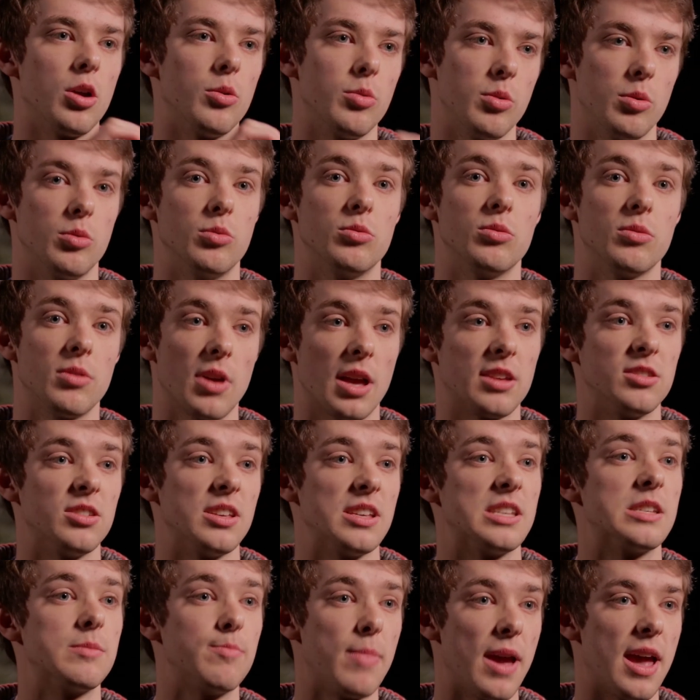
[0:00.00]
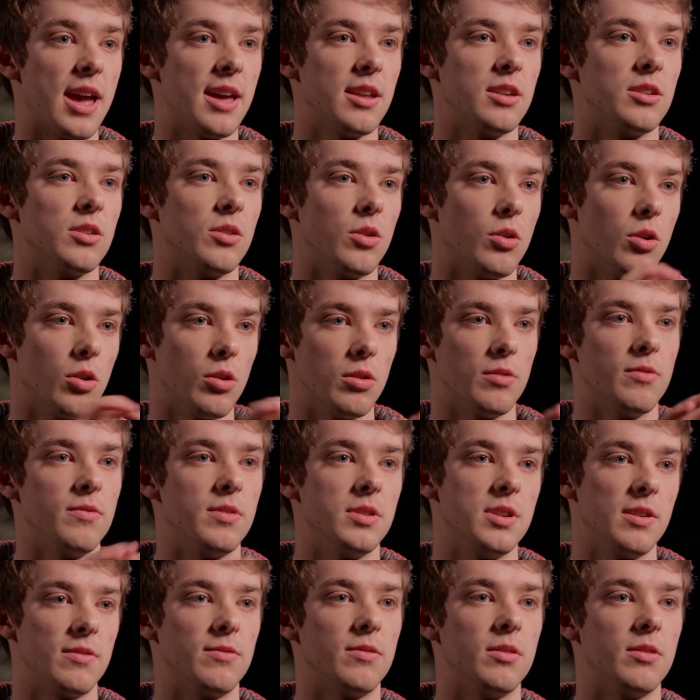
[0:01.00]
we would actually spend all of the